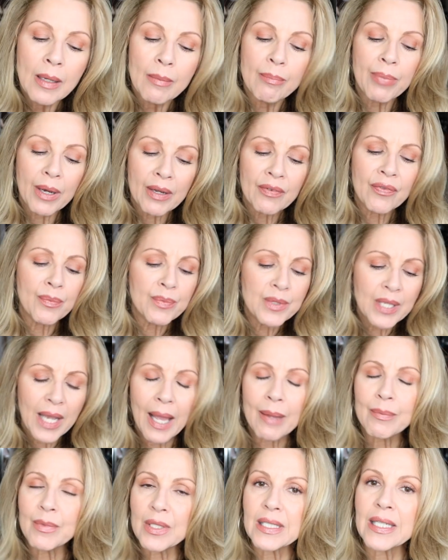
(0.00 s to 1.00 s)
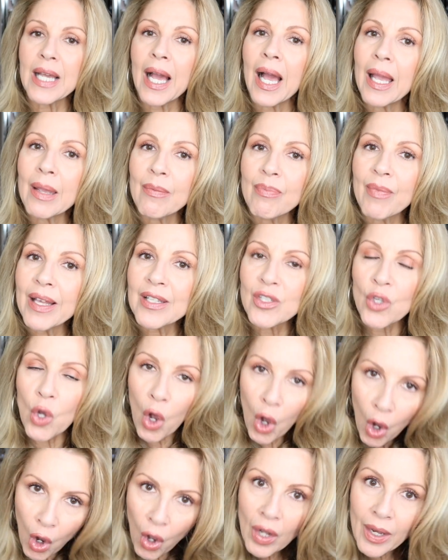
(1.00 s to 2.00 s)
but from time to time that's
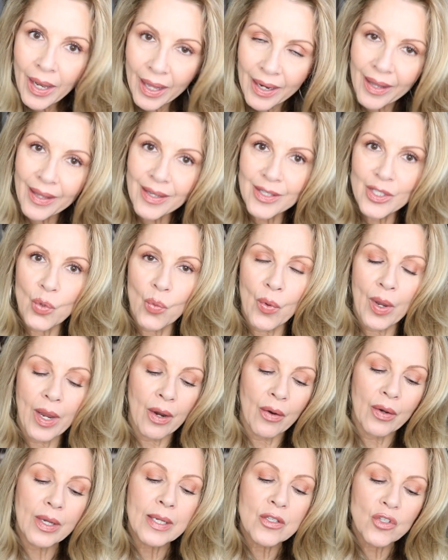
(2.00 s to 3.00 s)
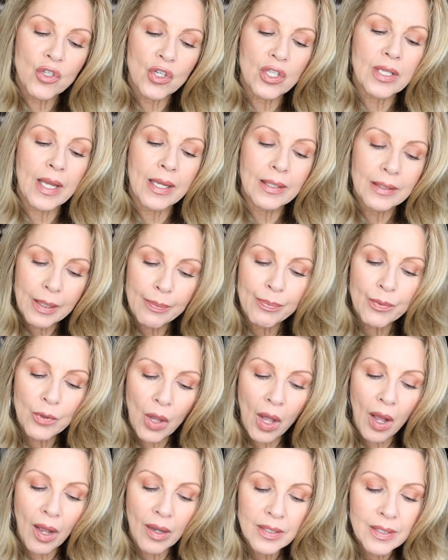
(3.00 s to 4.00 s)
all I like to wear is just a lip
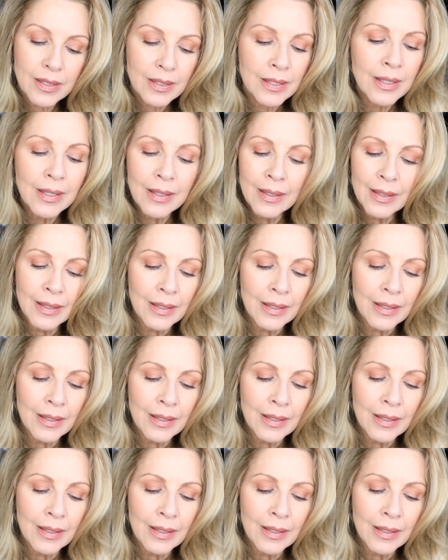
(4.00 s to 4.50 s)
gloss.